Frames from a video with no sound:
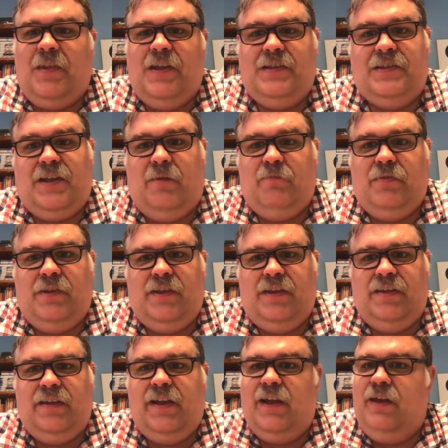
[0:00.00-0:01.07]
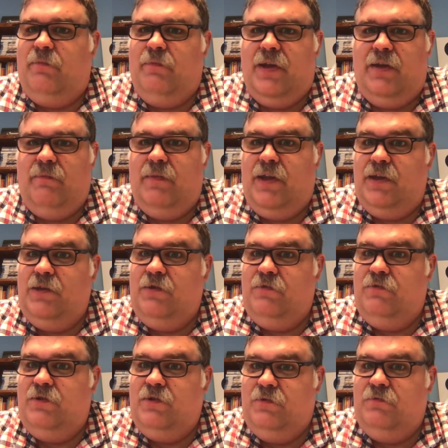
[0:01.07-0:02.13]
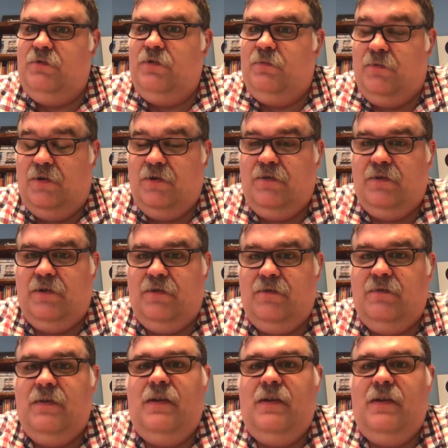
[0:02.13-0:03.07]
something that I may make you do tomorrow,